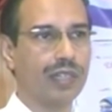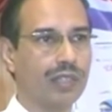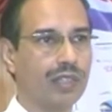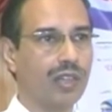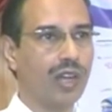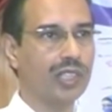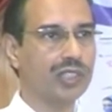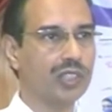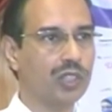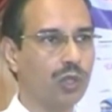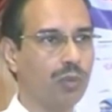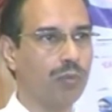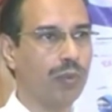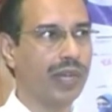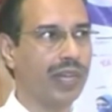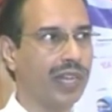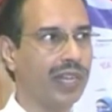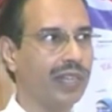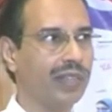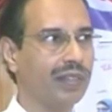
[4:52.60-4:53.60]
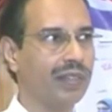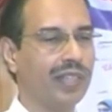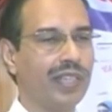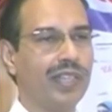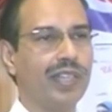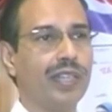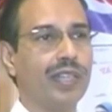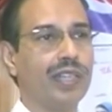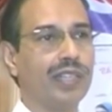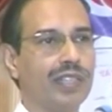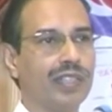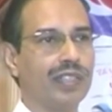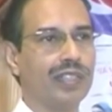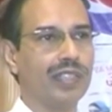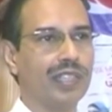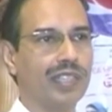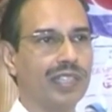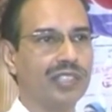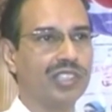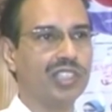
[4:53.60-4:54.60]
costs you money.
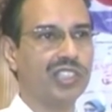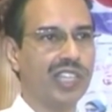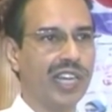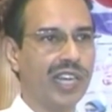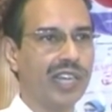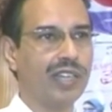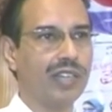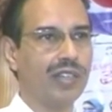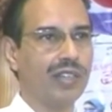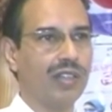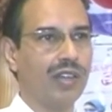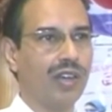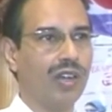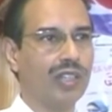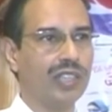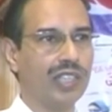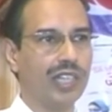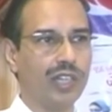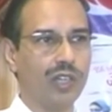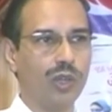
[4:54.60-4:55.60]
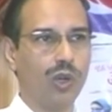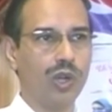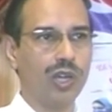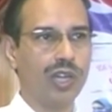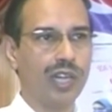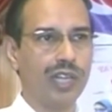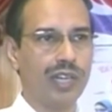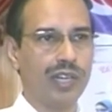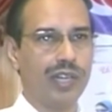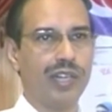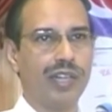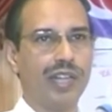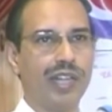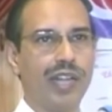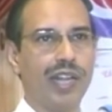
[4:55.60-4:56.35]
The check on the donor